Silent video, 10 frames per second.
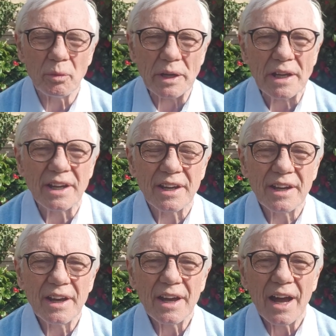Week,
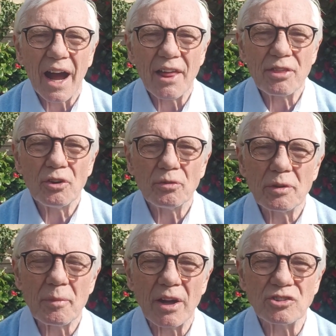I thought
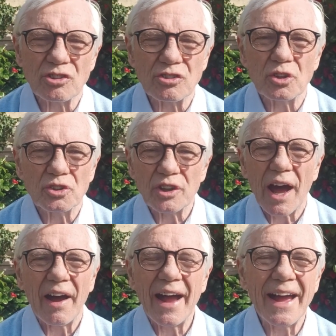we might just look at
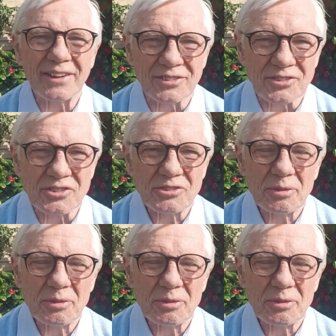our hands